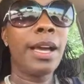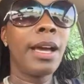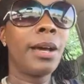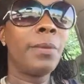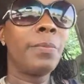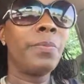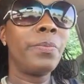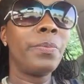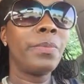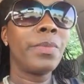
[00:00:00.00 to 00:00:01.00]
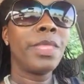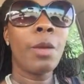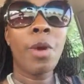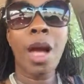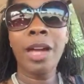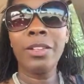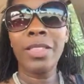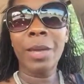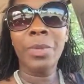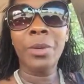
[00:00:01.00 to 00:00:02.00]
um, they will honor
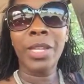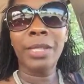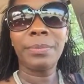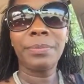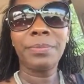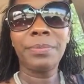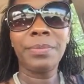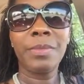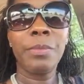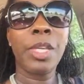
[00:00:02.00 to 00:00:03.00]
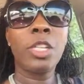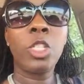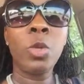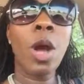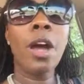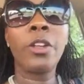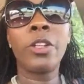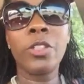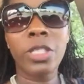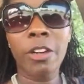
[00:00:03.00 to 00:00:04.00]
that beauty because you honor
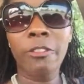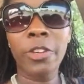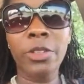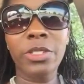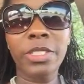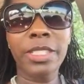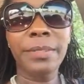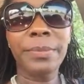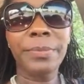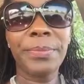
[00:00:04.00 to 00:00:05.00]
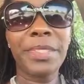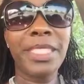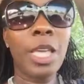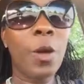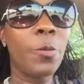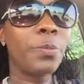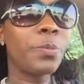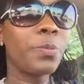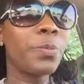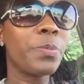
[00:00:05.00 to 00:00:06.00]
yourself first. So
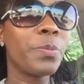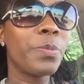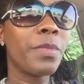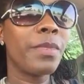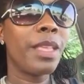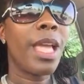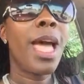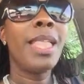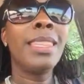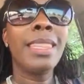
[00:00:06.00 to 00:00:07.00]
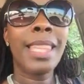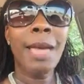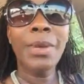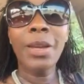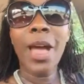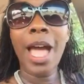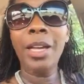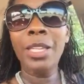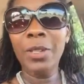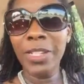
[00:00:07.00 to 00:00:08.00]
let me know how
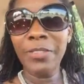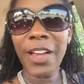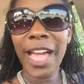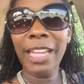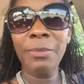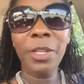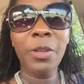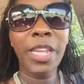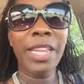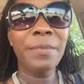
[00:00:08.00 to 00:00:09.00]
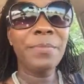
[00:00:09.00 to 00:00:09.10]
you define beauty.